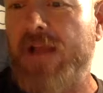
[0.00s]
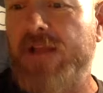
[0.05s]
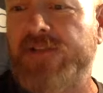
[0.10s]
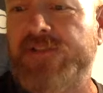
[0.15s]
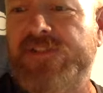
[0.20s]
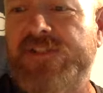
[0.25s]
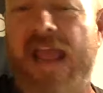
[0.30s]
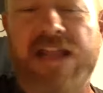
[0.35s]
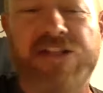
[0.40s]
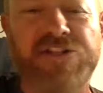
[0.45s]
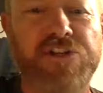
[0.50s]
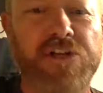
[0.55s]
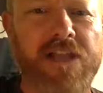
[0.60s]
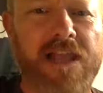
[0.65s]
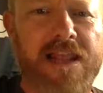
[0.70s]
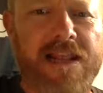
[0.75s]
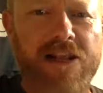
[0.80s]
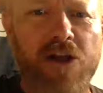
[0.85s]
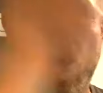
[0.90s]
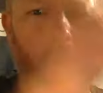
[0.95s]

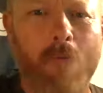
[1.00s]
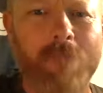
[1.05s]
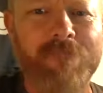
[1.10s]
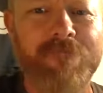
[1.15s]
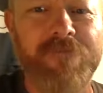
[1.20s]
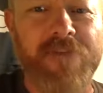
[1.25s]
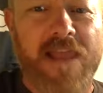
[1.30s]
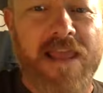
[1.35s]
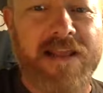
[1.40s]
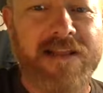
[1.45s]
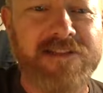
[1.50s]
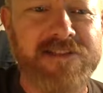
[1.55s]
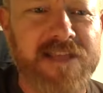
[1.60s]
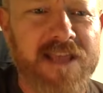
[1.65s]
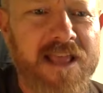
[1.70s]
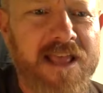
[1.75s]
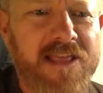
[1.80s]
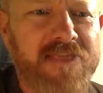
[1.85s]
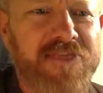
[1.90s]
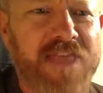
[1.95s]
scheduling conflict
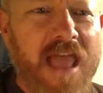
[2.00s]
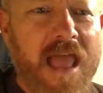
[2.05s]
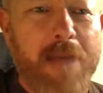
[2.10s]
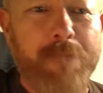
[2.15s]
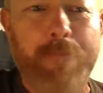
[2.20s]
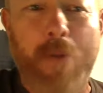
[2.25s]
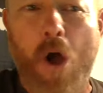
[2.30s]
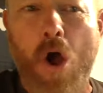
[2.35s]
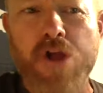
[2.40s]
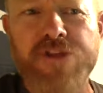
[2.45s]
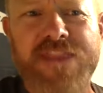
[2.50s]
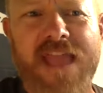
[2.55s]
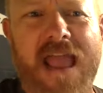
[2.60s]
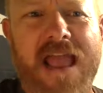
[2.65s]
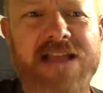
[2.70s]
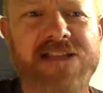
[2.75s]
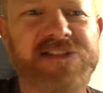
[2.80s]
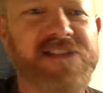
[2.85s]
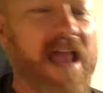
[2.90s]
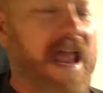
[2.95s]
there. But I
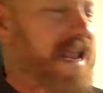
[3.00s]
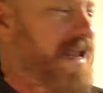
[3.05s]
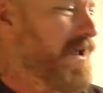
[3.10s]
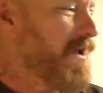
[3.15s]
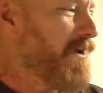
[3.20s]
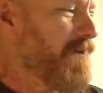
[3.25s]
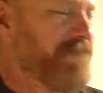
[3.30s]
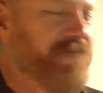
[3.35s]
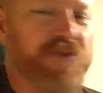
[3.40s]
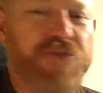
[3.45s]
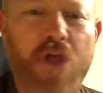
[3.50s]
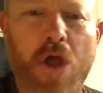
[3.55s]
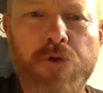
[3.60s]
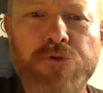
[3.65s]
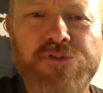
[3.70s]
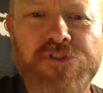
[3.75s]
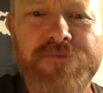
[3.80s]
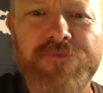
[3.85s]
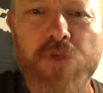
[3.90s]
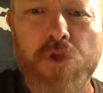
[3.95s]
dare say, for
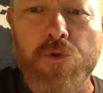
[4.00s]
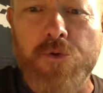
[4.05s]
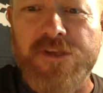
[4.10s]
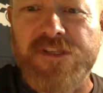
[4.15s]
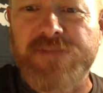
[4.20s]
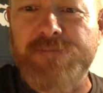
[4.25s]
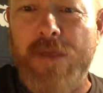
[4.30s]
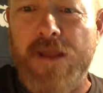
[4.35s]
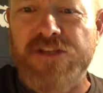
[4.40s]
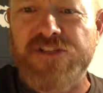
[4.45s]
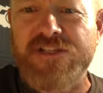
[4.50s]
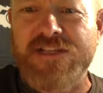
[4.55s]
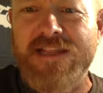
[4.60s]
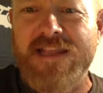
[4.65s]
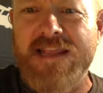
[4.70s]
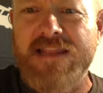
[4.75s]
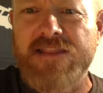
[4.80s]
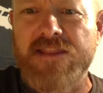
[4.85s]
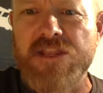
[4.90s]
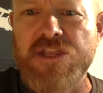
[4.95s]
those of you, especially
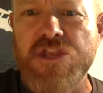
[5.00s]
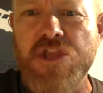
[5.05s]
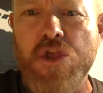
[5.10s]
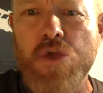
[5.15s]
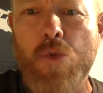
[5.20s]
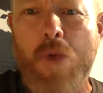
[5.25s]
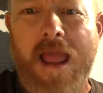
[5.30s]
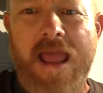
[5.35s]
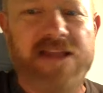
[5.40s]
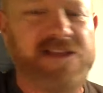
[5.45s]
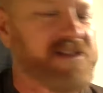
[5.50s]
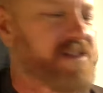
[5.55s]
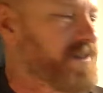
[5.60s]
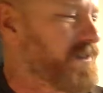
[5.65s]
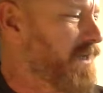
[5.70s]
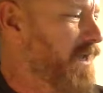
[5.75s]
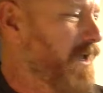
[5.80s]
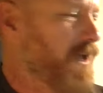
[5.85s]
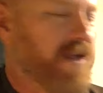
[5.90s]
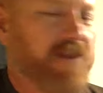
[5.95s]
in the US,
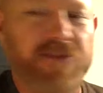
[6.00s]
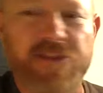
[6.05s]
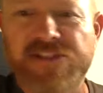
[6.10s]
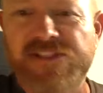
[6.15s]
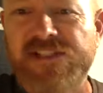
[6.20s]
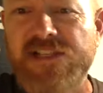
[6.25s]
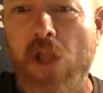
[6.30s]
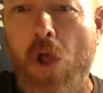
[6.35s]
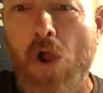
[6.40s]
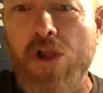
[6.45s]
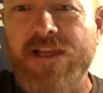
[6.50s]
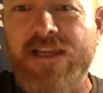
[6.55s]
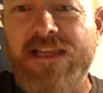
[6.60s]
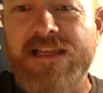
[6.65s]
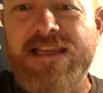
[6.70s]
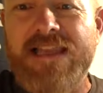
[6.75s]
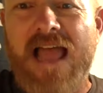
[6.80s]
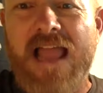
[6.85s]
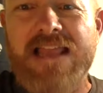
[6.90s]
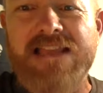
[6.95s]
the slightly
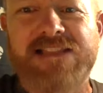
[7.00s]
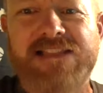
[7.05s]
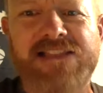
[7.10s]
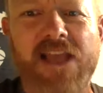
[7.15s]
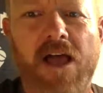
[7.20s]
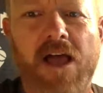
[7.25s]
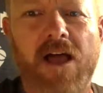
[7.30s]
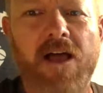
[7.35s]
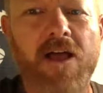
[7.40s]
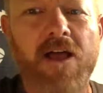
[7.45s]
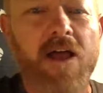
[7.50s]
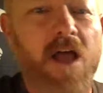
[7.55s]
later